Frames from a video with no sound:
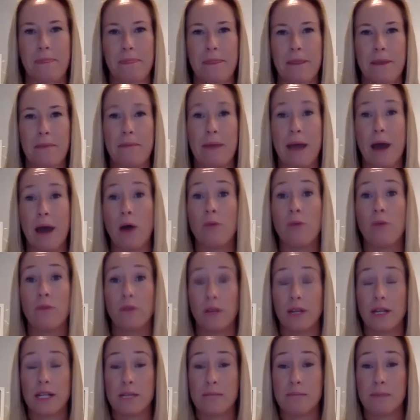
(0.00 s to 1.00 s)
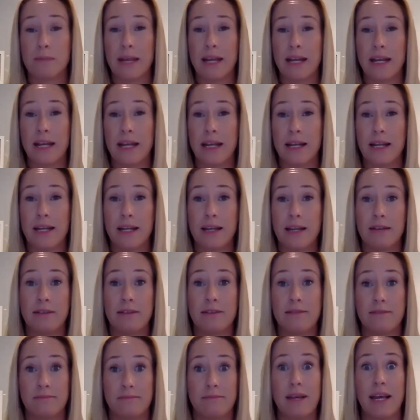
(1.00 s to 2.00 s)
powerful it's been
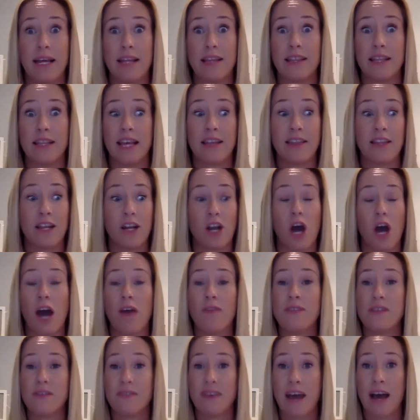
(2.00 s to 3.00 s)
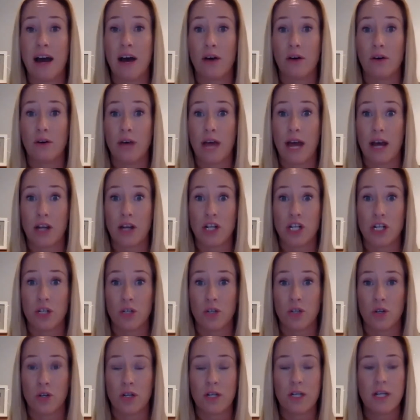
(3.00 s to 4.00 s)
in the lives of our
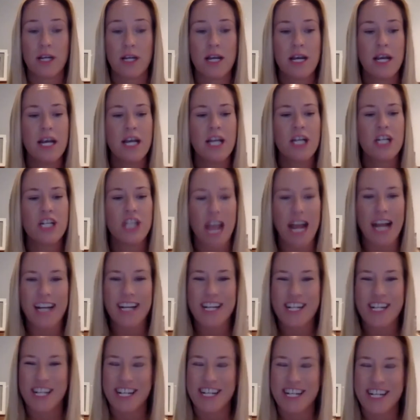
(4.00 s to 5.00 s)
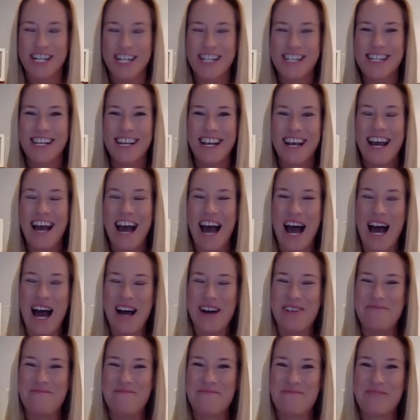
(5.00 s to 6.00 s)
children. Challenges,
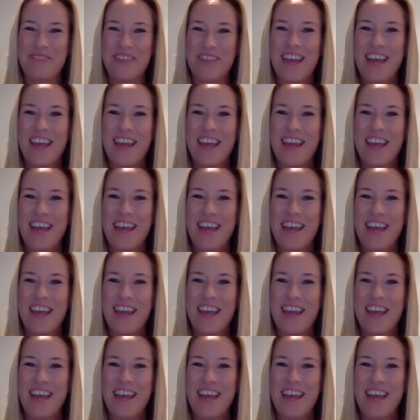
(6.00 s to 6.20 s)
one